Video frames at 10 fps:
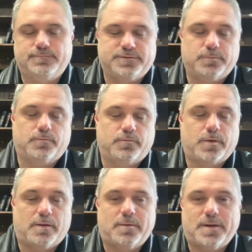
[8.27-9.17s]
Some of
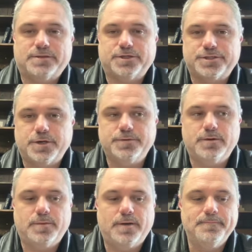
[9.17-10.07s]
what I'm about to show
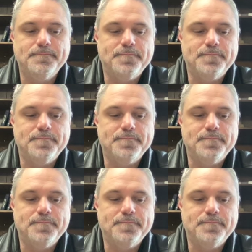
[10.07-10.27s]
you, but